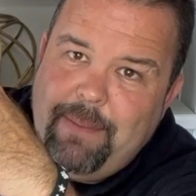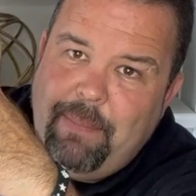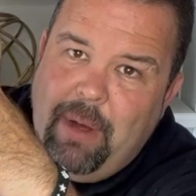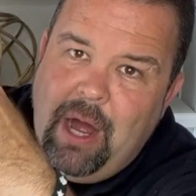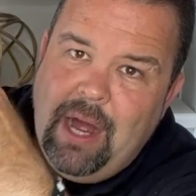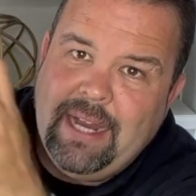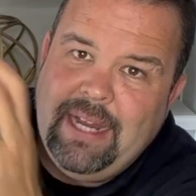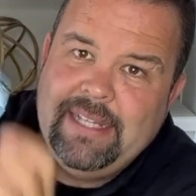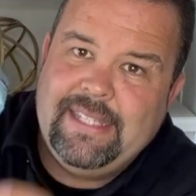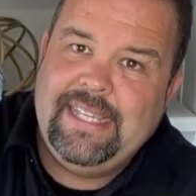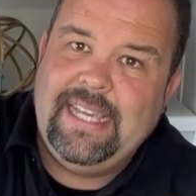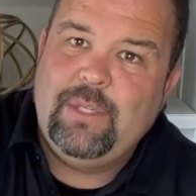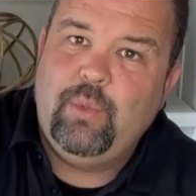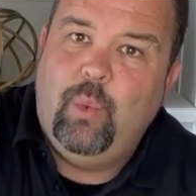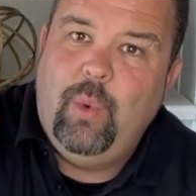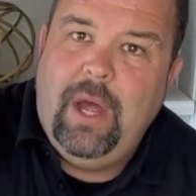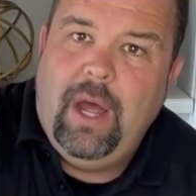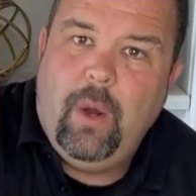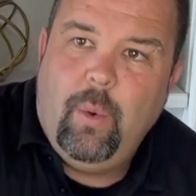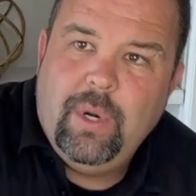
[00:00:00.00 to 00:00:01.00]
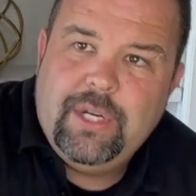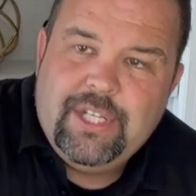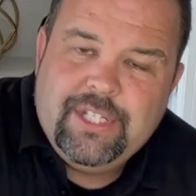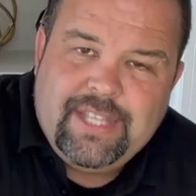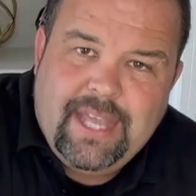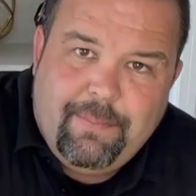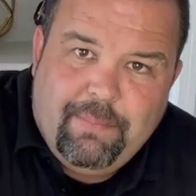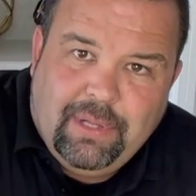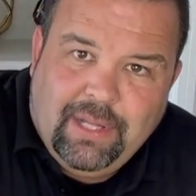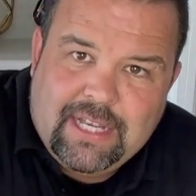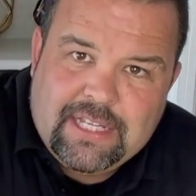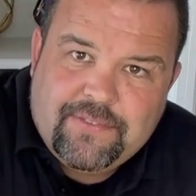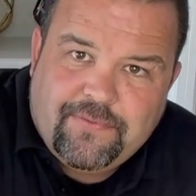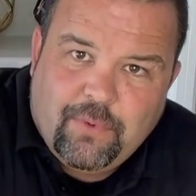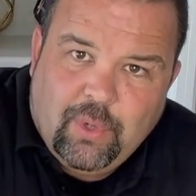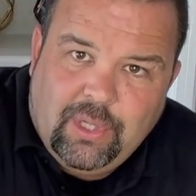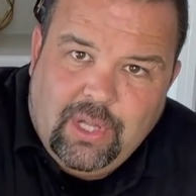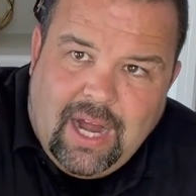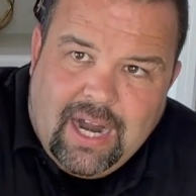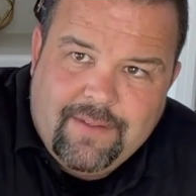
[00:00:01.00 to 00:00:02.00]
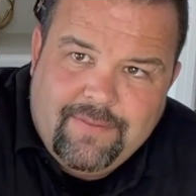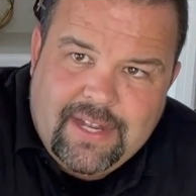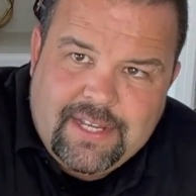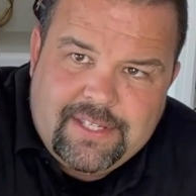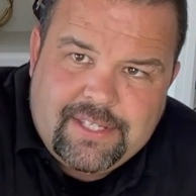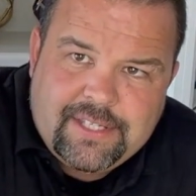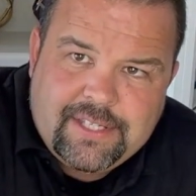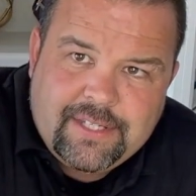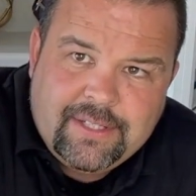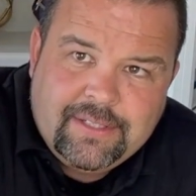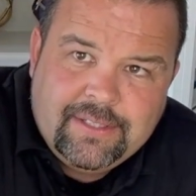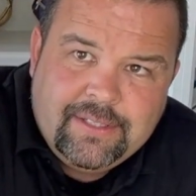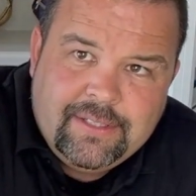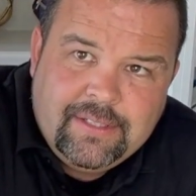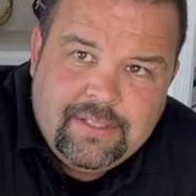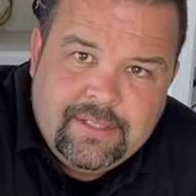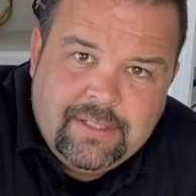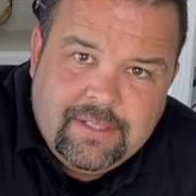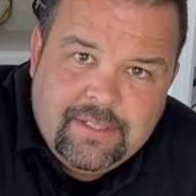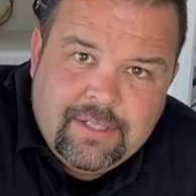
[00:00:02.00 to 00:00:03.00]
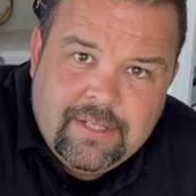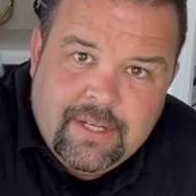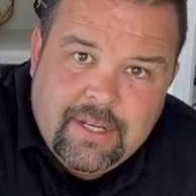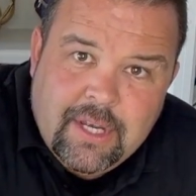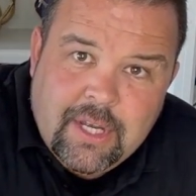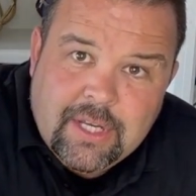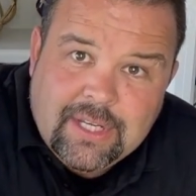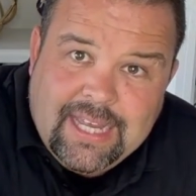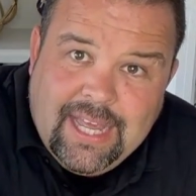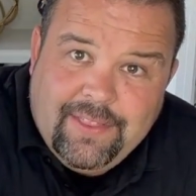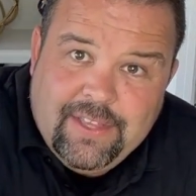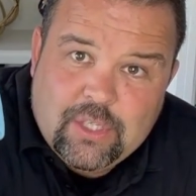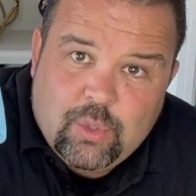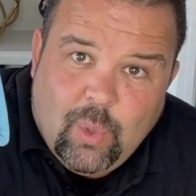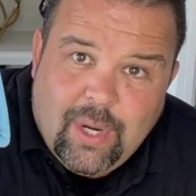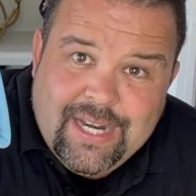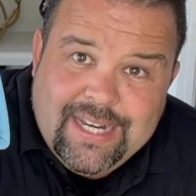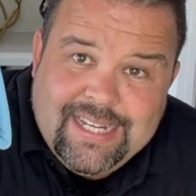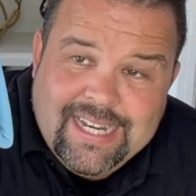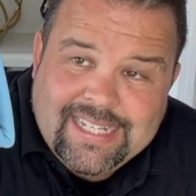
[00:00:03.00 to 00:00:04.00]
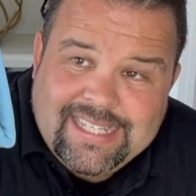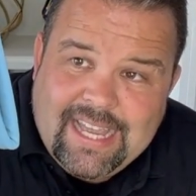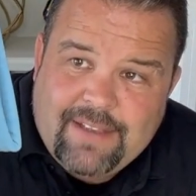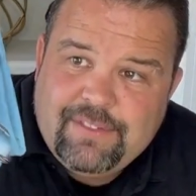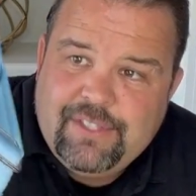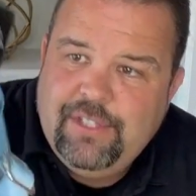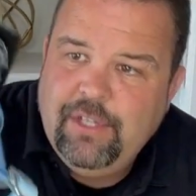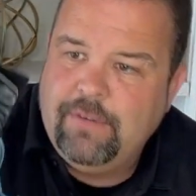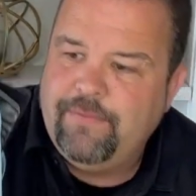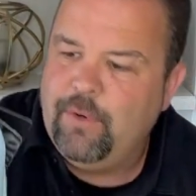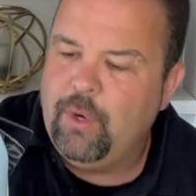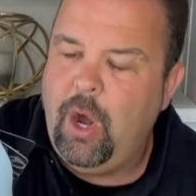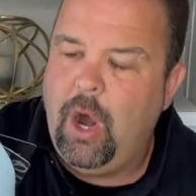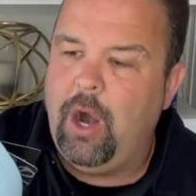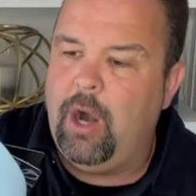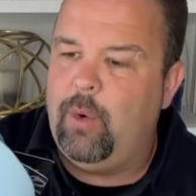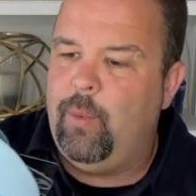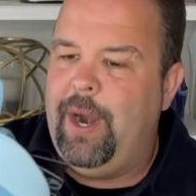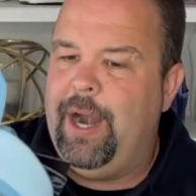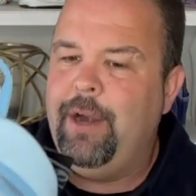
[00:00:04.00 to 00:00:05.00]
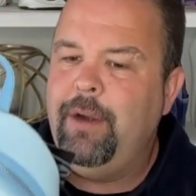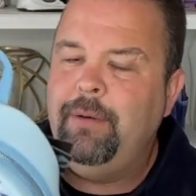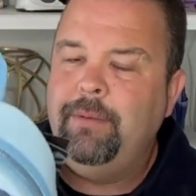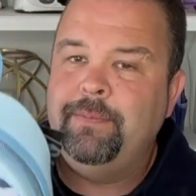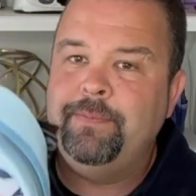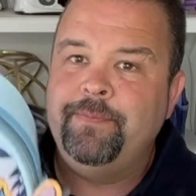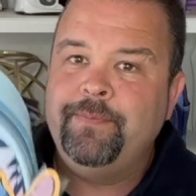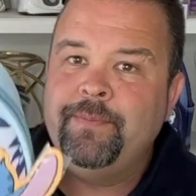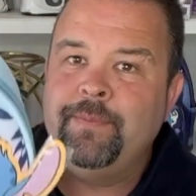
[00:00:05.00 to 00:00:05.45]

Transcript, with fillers: pockets as well, which is a plus for a lot of us. Okay, this one does have silver hardware.